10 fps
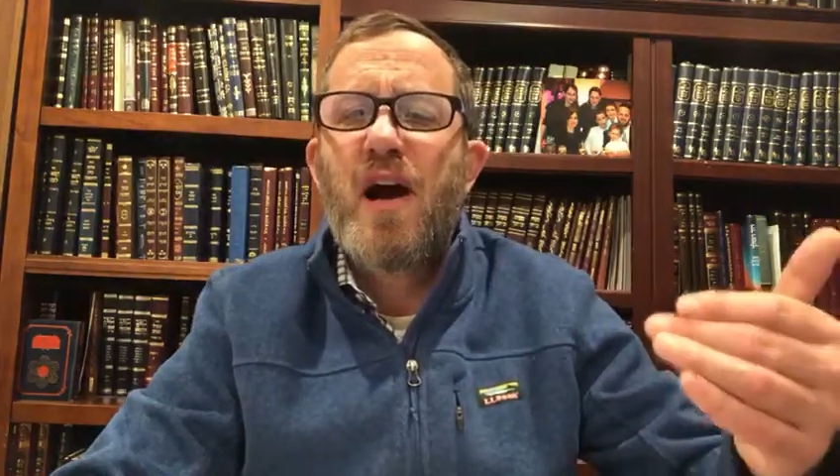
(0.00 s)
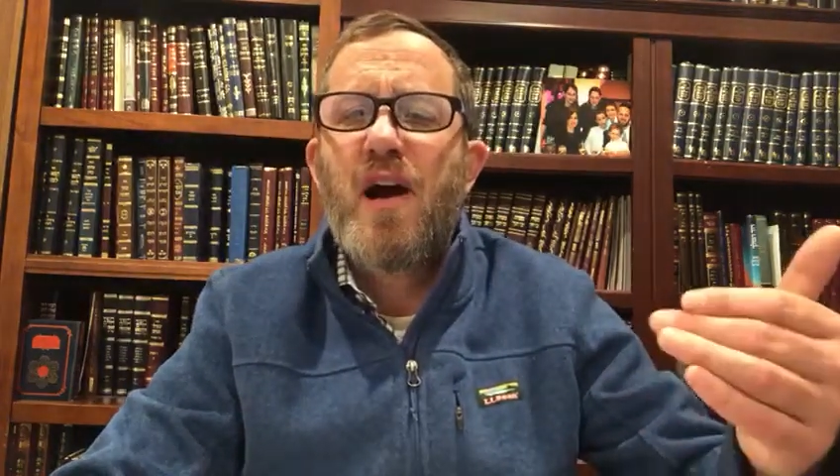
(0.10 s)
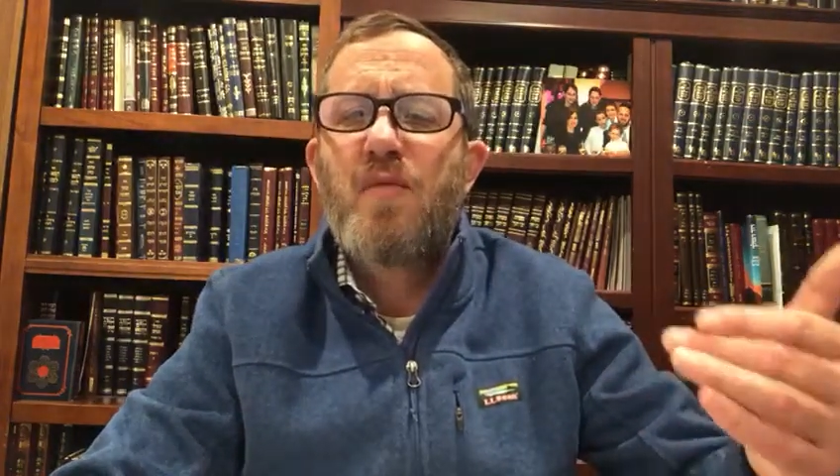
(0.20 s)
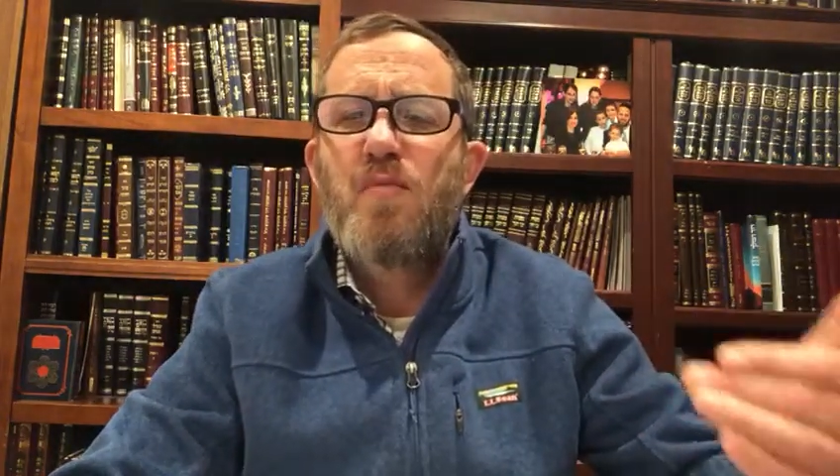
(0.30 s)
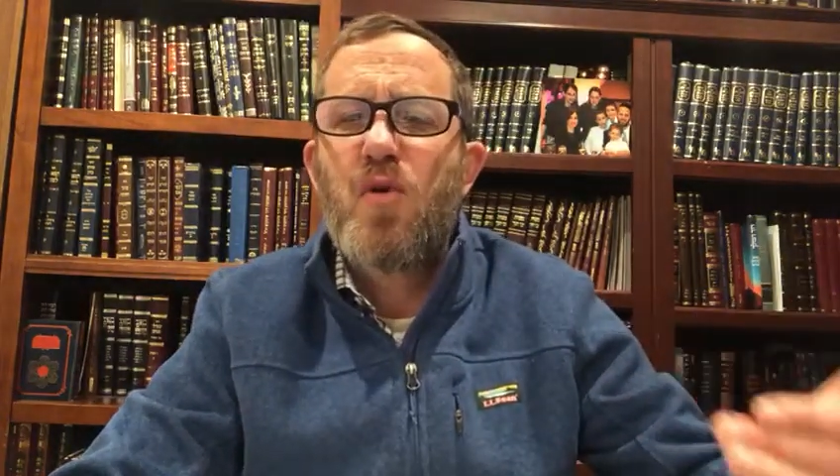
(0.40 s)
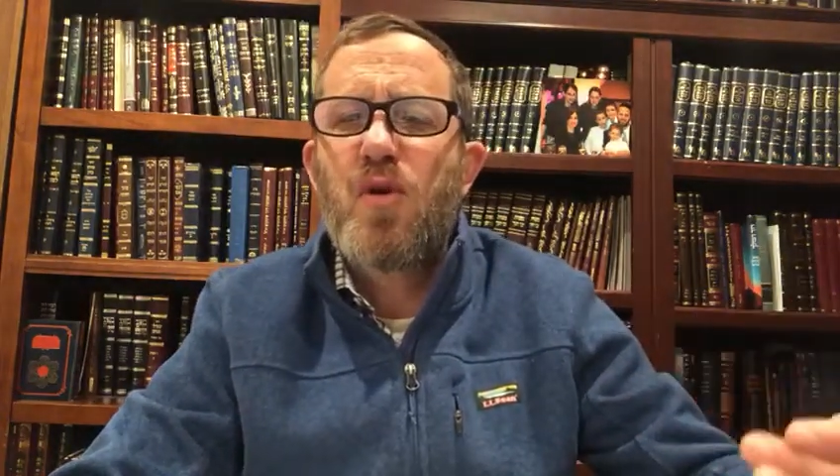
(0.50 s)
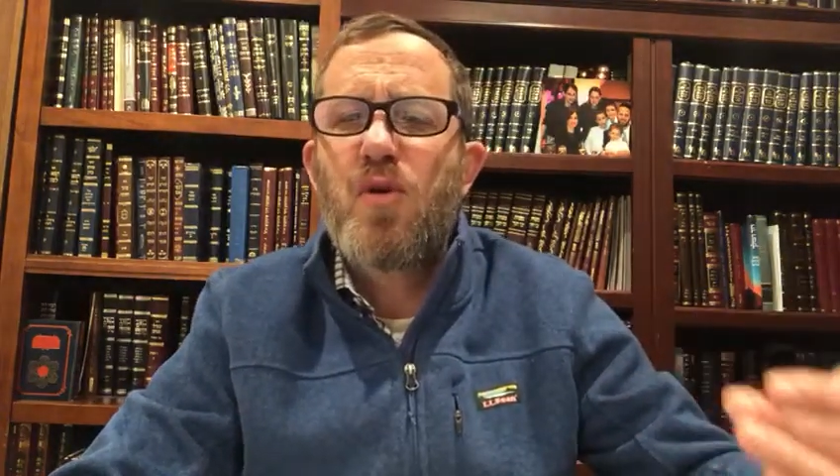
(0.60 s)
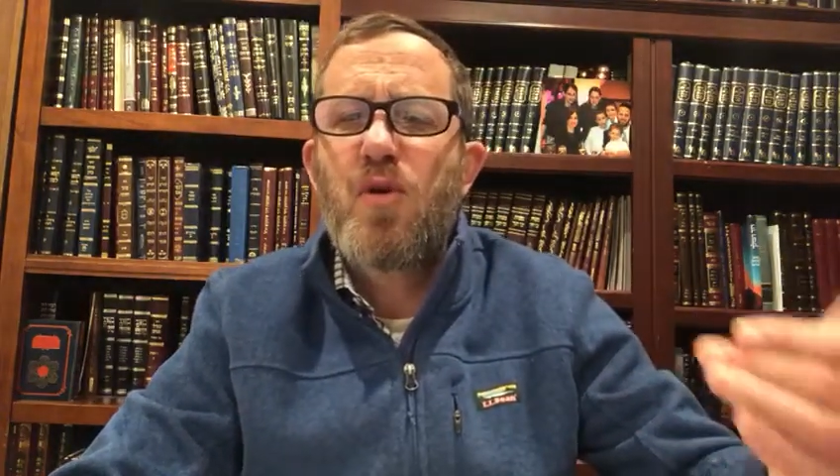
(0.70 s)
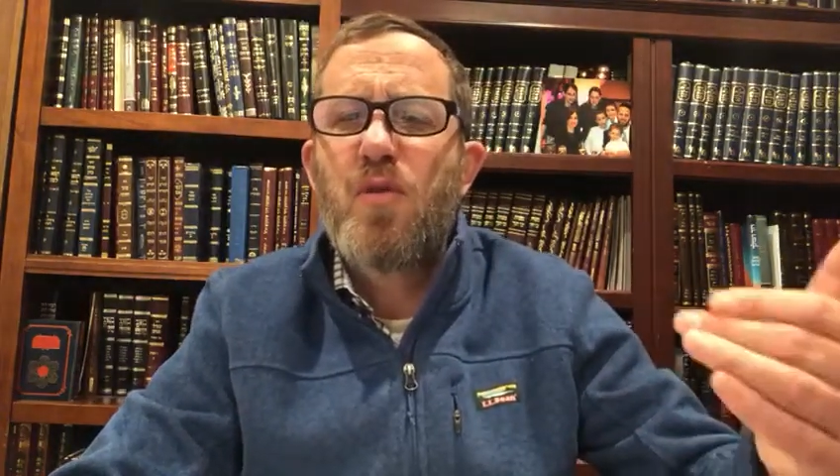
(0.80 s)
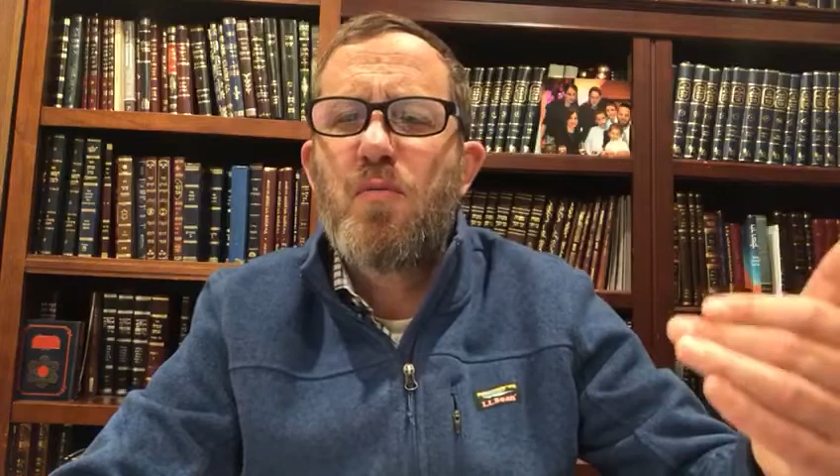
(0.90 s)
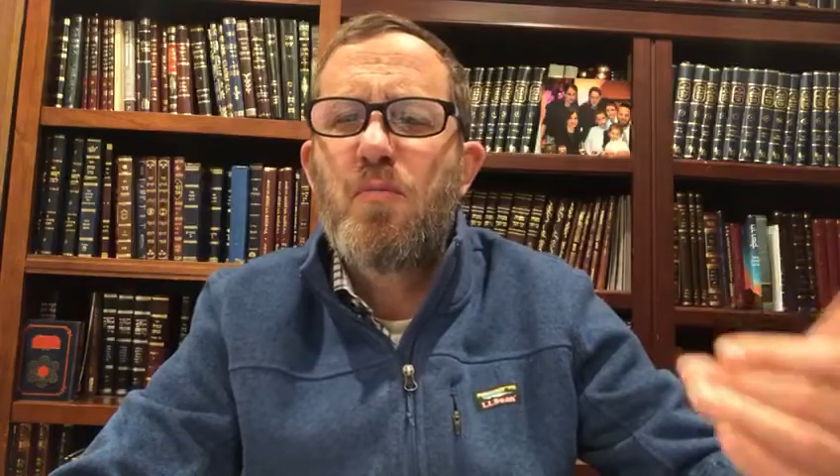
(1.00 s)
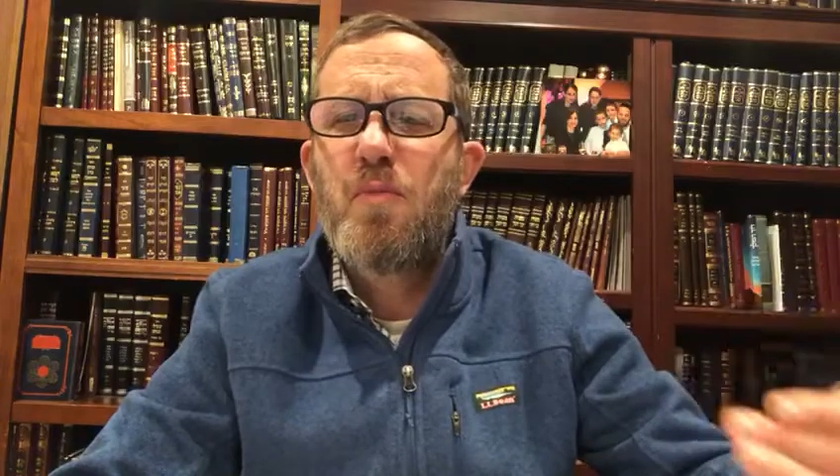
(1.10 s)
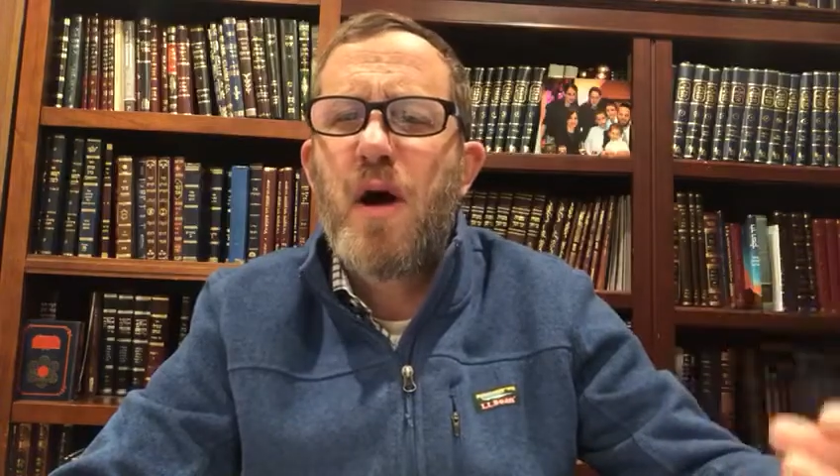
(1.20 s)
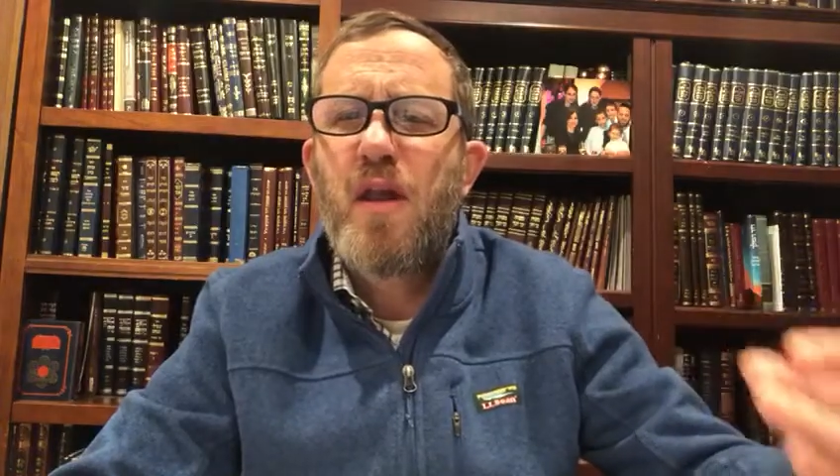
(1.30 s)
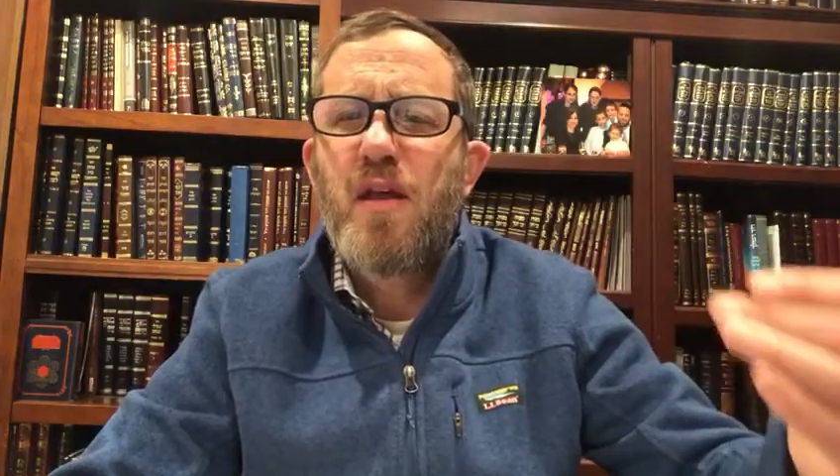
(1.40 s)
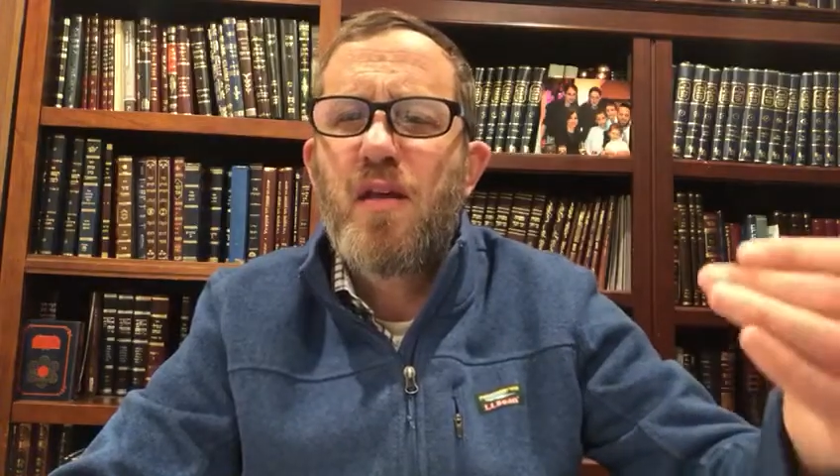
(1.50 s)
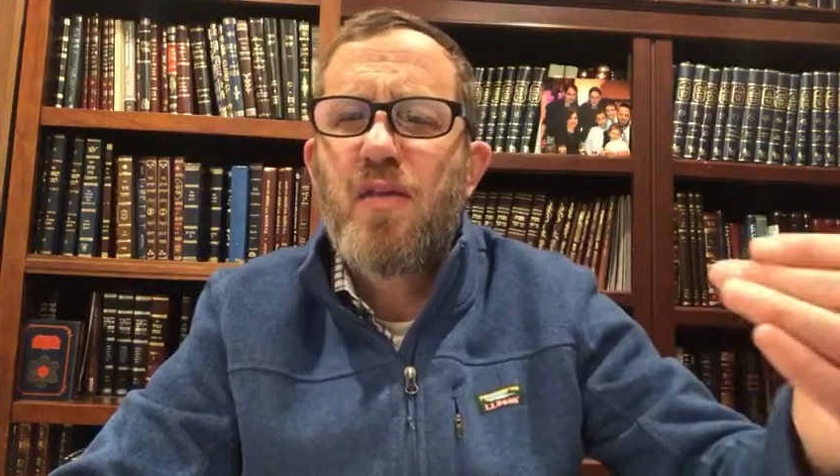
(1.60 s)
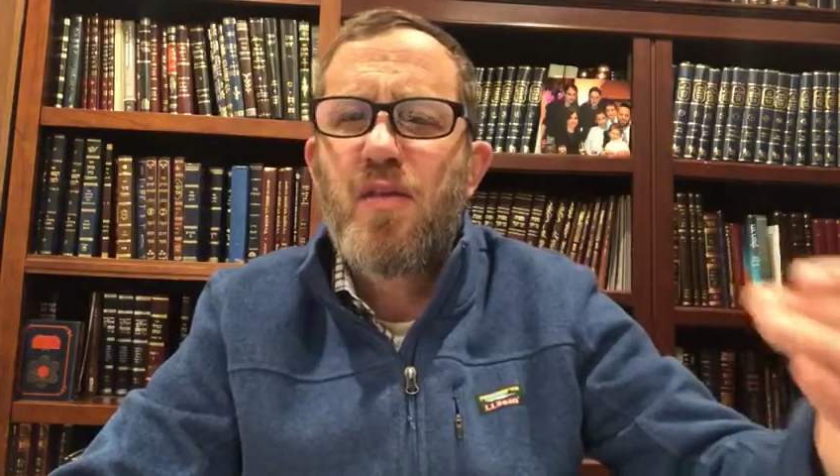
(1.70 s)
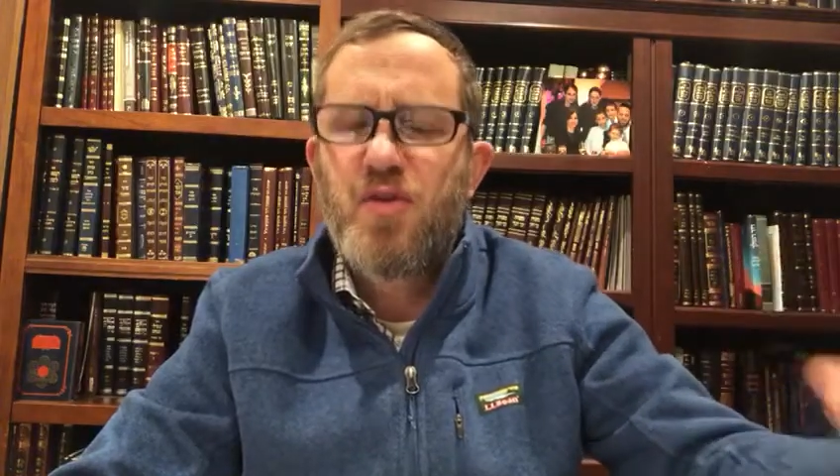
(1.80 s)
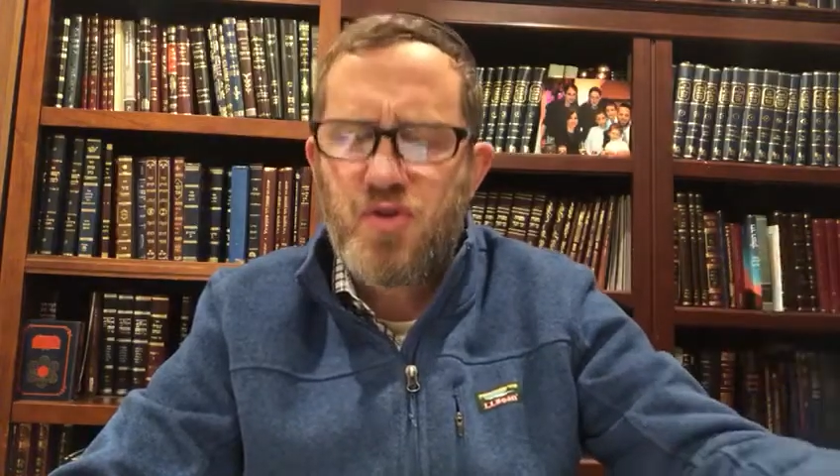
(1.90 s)
are mortal but
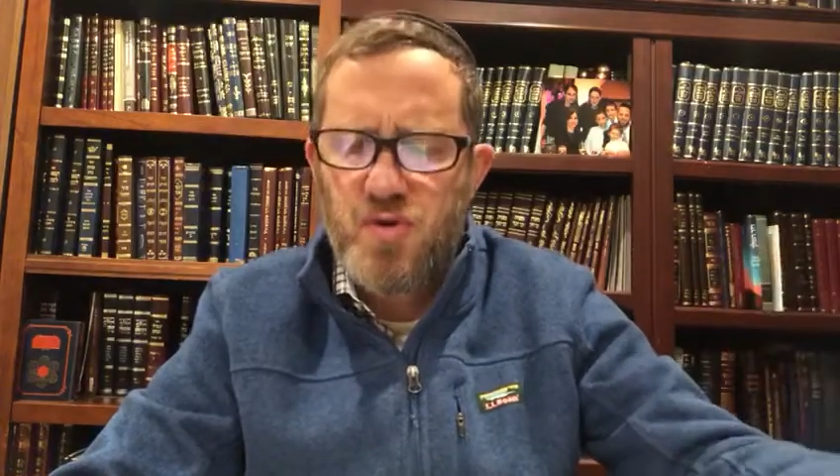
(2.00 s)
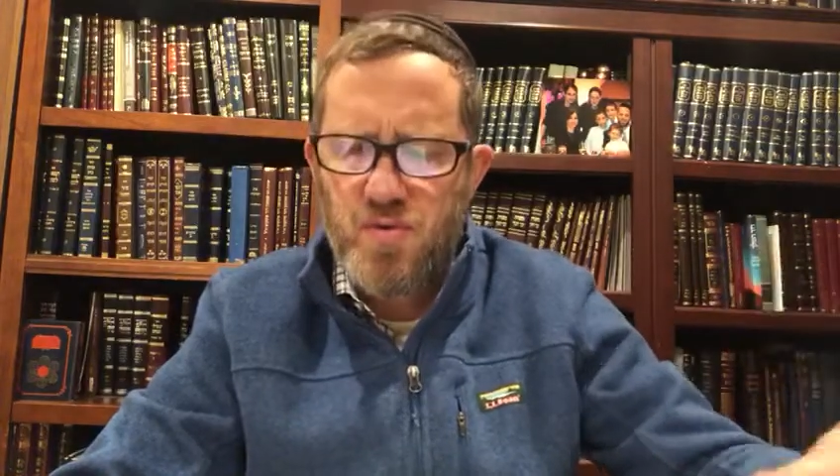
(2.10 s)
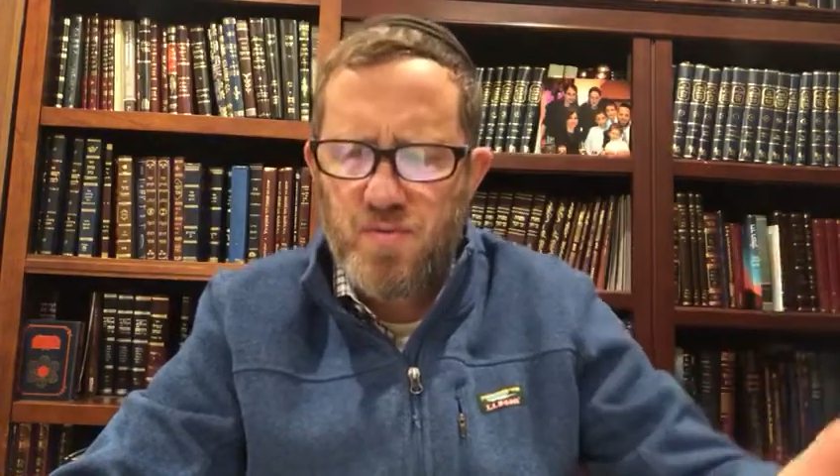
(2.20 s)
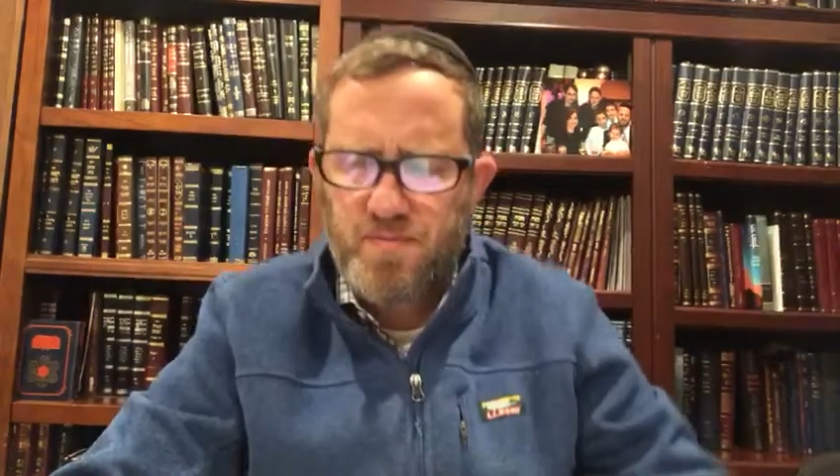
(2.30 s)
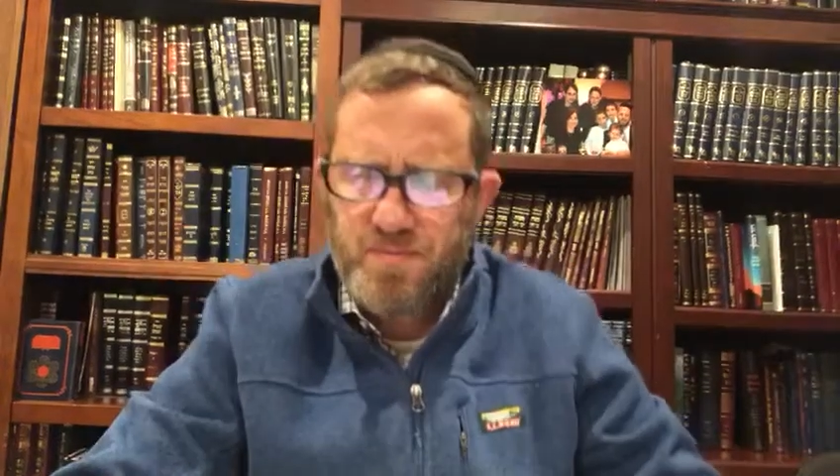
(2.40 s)
the Jew.